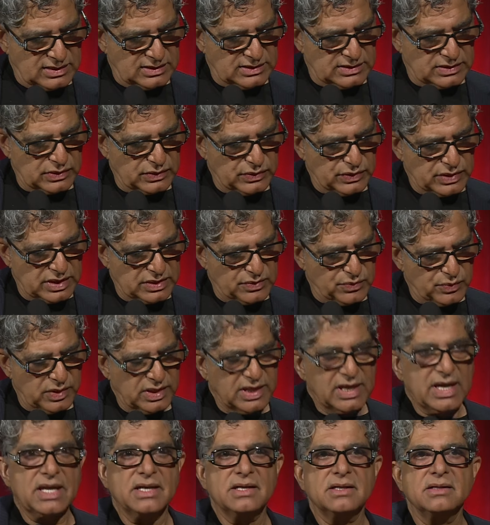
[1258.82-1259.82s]
so that
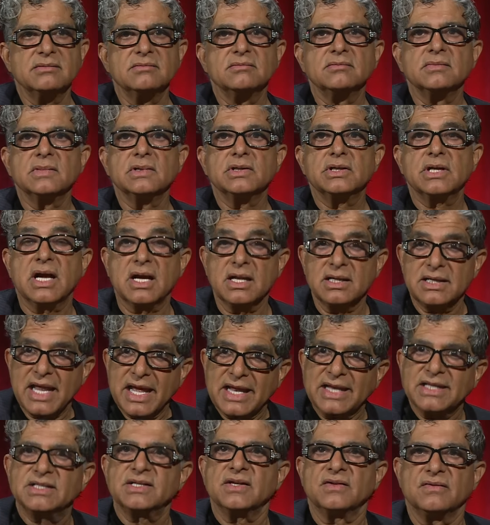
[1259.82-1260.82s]
we can
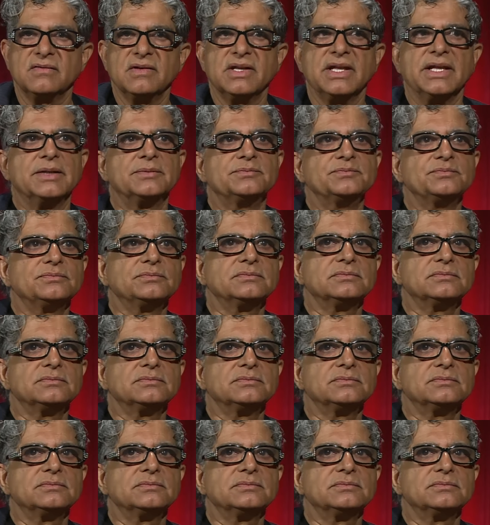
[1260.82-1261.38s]
collectively